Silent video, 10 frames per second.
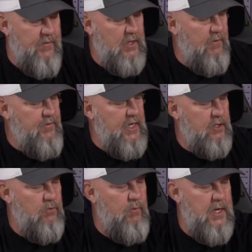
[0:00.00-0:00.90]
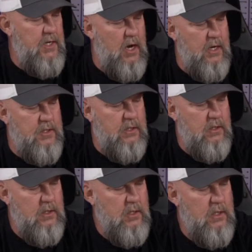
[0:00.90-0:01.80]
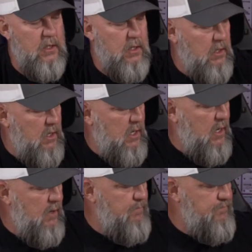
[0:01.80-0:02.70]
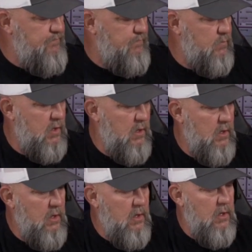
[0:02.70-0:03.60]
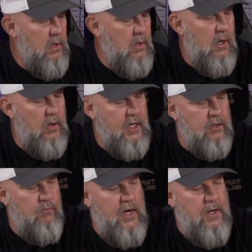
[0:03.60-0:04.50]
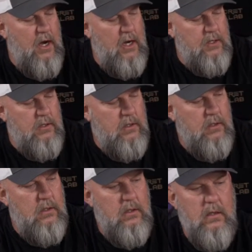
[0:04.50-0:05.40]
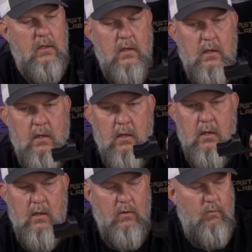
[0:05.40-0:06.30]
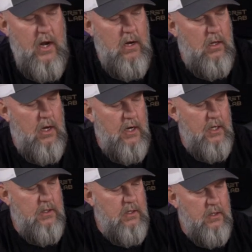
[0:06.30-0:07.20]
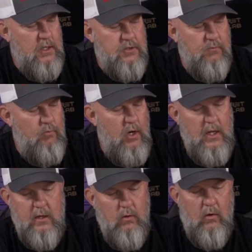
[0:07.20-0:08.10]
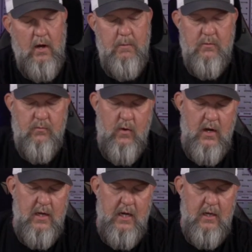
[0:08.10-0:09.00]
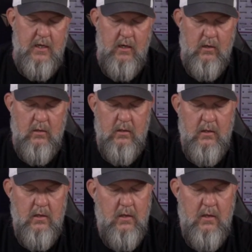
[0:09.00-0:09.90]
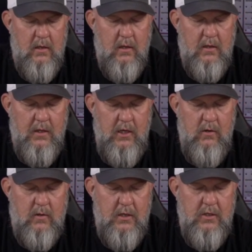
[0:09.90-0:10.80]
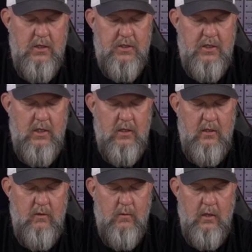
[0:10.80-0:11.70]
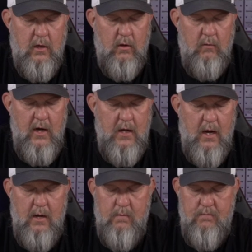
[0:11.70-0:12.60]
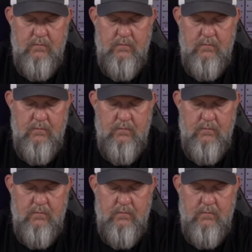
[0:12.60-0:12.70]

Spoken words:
I'd love to get the red dot. I'll get the red dot rail on it. It's really cool. I mean, what a neat deal that you can just, you want to go to red dot?